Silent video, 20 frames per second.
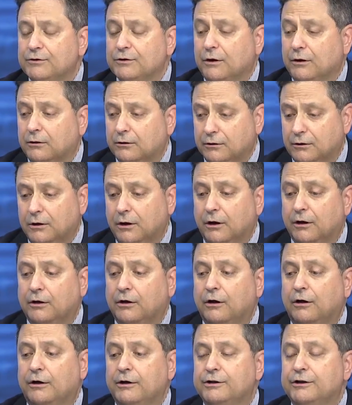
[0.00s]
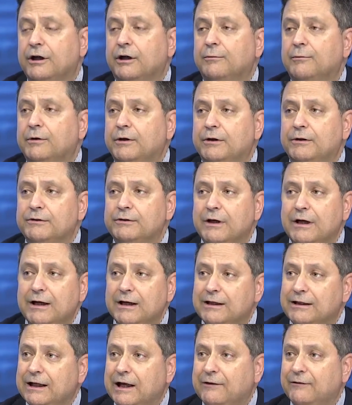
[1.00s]
Our, our current chairman is
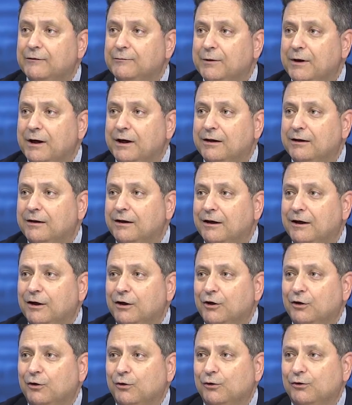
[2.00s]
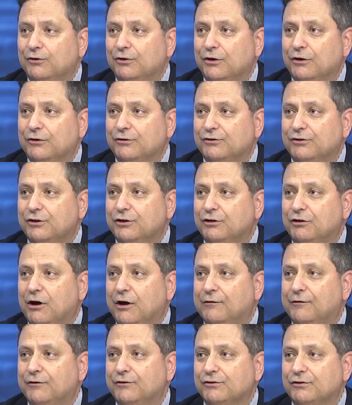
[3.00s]
David Mann, who's a senior
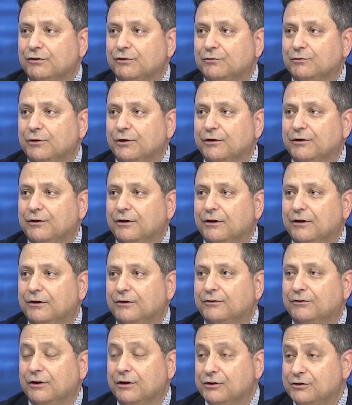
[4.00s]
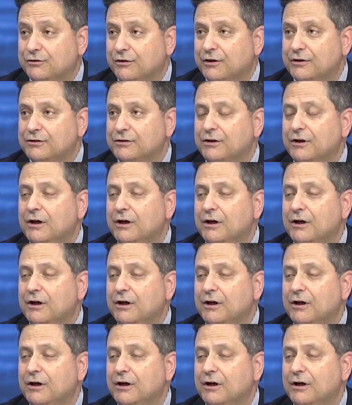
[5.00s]
officer with uh, SunTrust